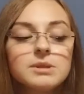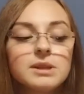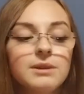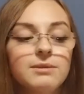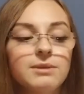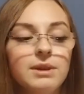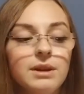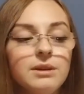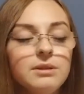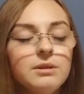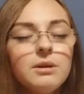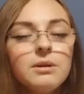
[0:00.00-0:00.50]
If
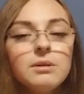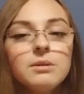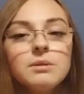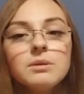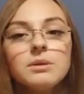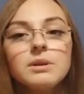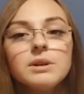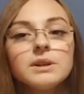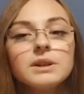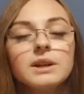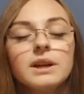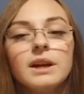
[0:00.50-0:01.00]
they don't
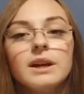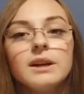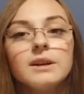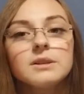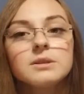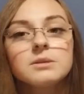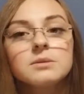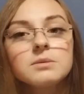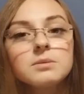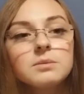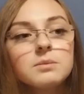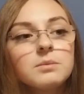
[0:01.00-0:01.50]
look
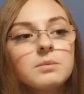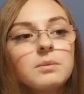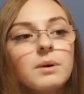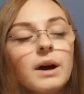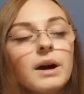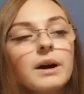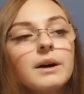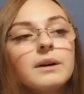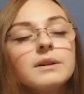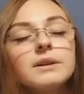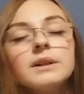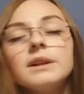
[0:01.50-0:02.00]
as
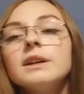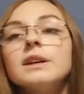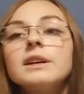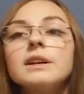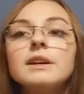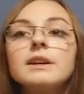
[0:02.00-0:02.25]
well,